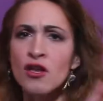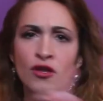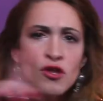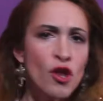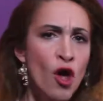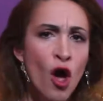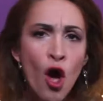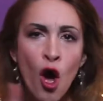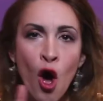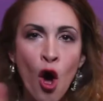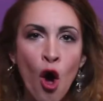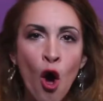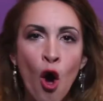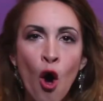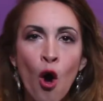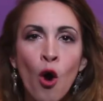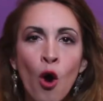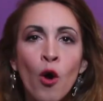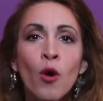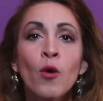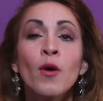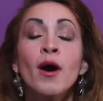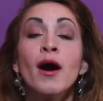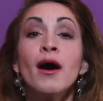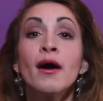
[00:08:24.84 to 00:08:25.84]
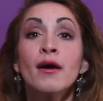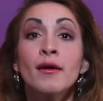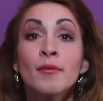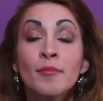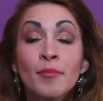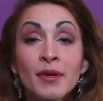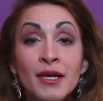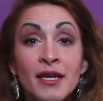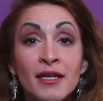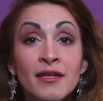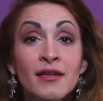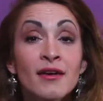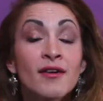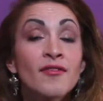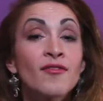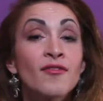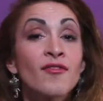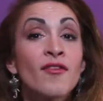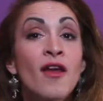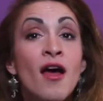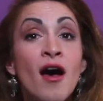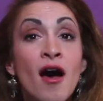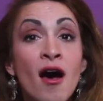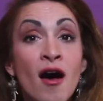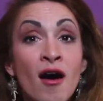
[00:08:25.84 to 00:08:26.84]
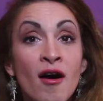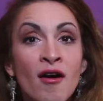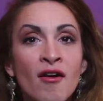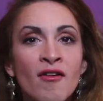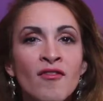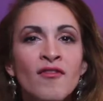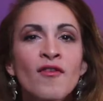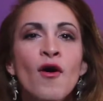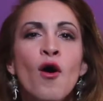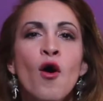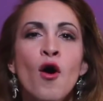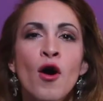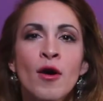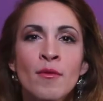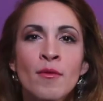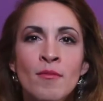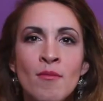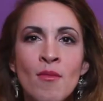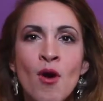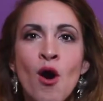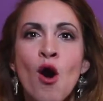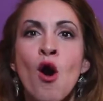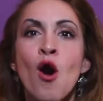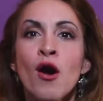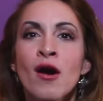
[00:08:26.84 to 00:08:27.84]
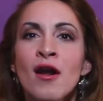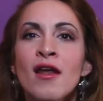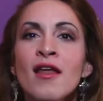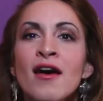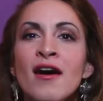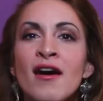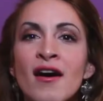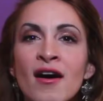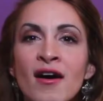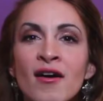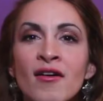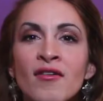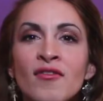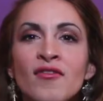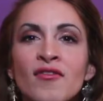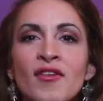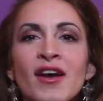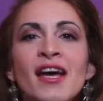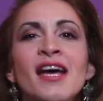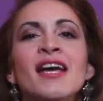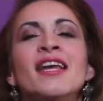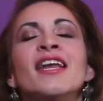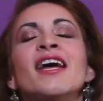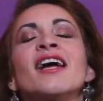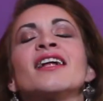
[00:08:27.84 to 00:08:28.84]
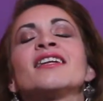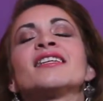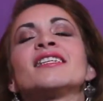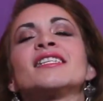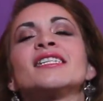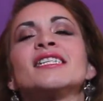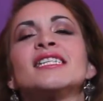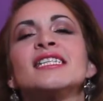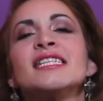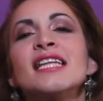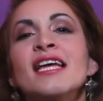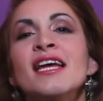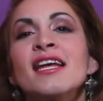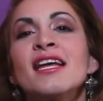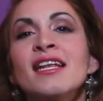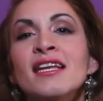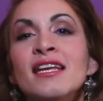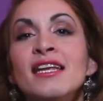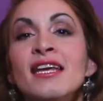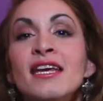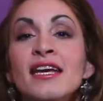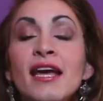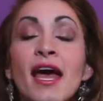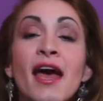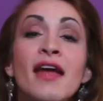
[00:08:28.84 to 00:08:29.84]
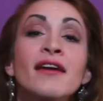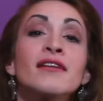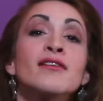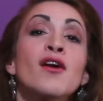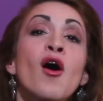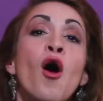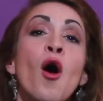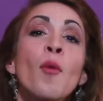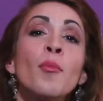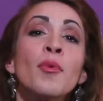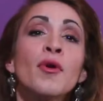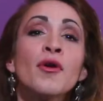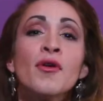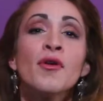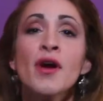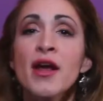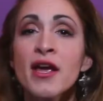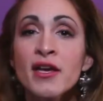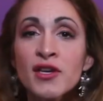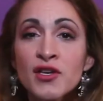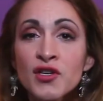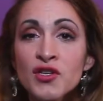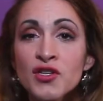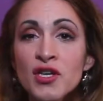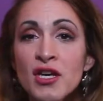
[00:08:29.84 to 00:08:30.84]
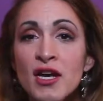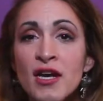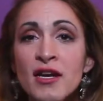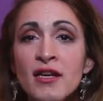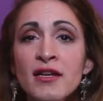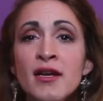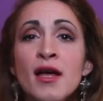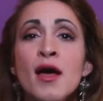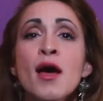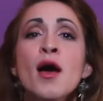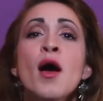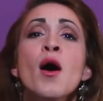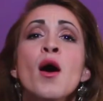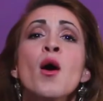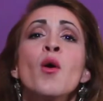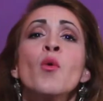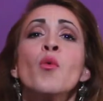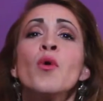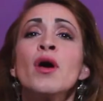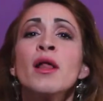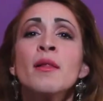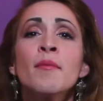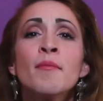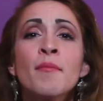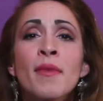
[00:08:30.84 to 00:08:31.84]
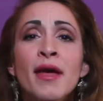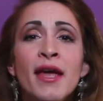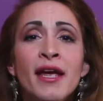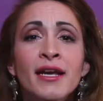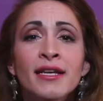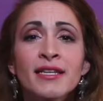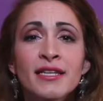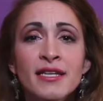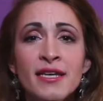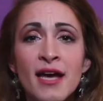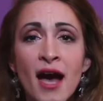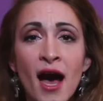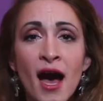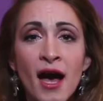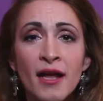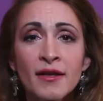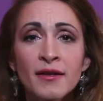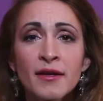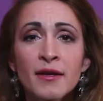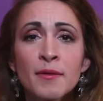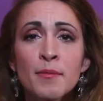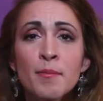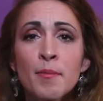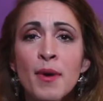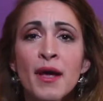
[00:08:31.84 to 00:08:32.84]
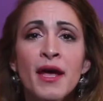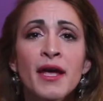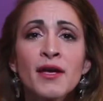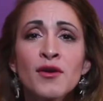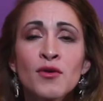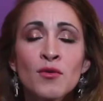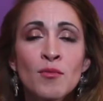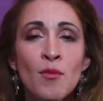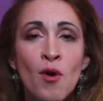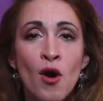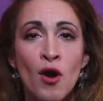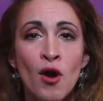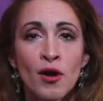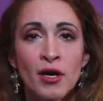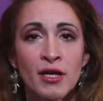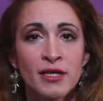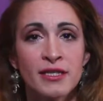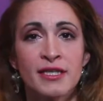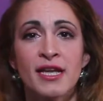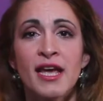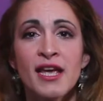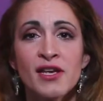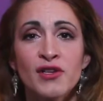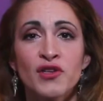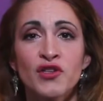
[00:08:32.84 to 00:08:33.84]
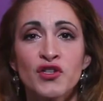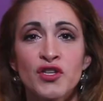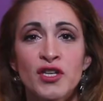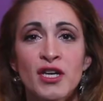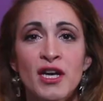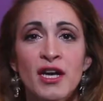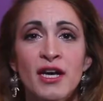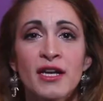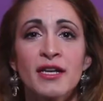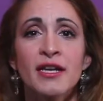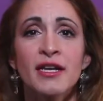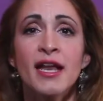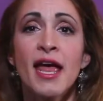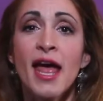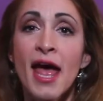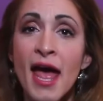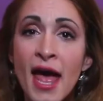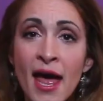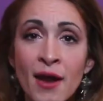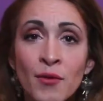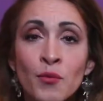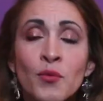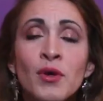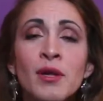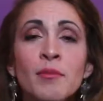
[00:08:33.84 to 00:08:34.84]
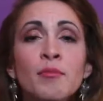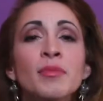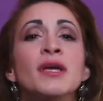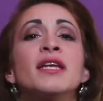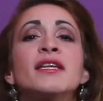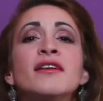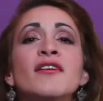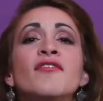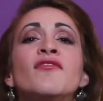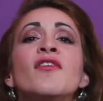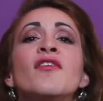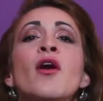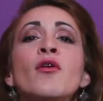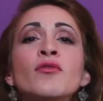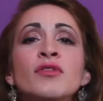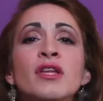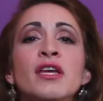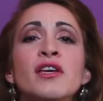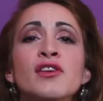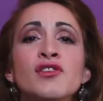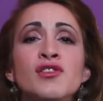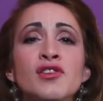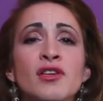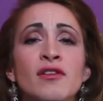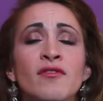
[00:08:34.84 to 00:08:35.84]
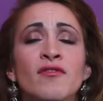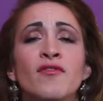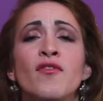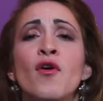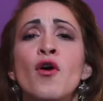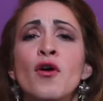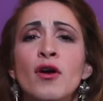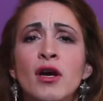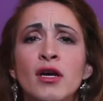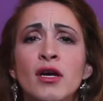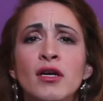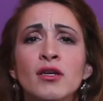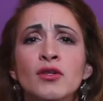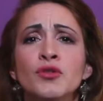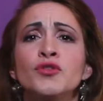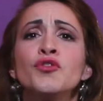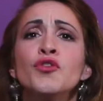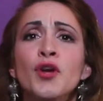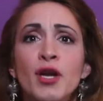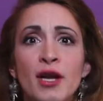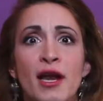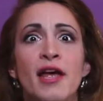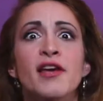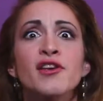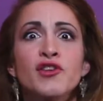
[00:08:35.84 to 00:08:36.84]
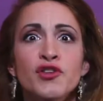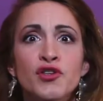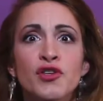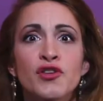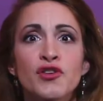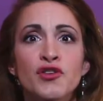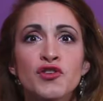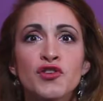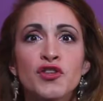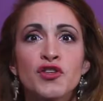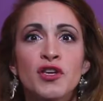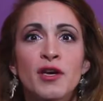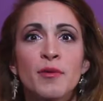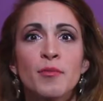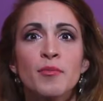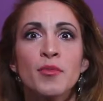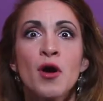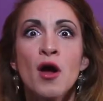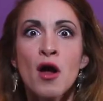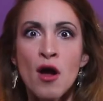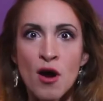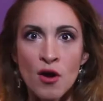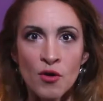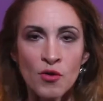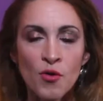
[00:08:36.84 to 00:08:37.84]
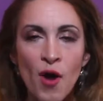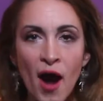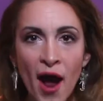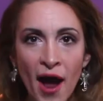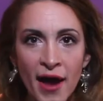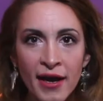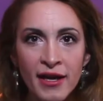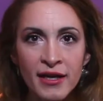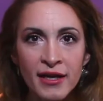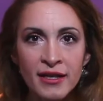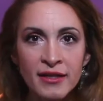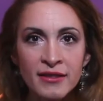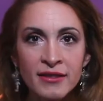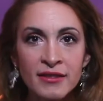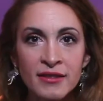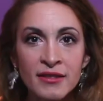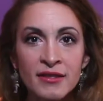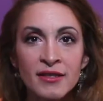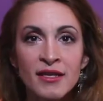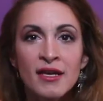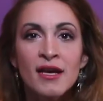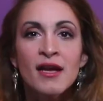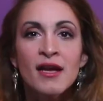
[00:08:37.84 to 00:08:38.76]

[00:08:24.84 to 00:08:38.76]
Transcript: No, a bit of love or more love and understanding and cooperation will make the other pay you more attention and will be the foundation for a good relationship, right?